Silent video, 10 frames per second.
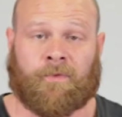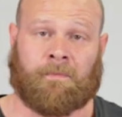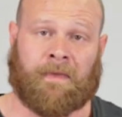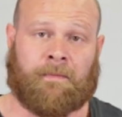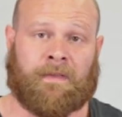There
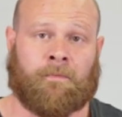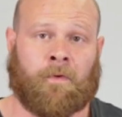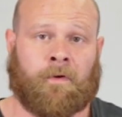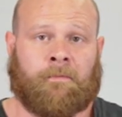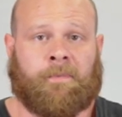may be
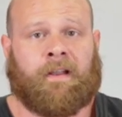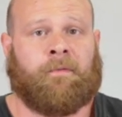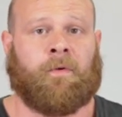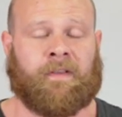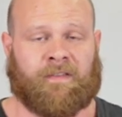more, but
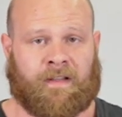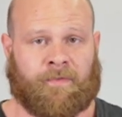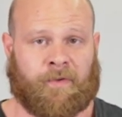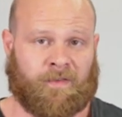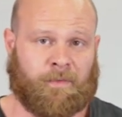I've only seen
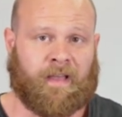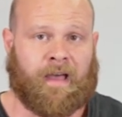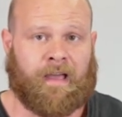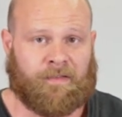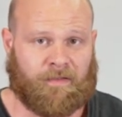those three
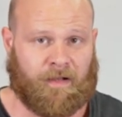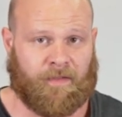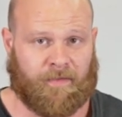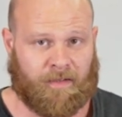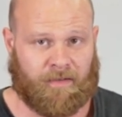guys
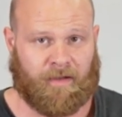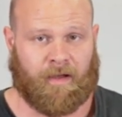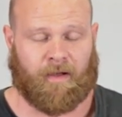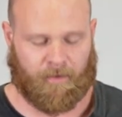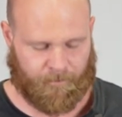on
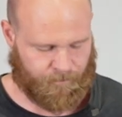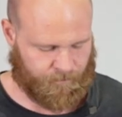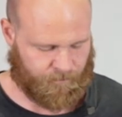the,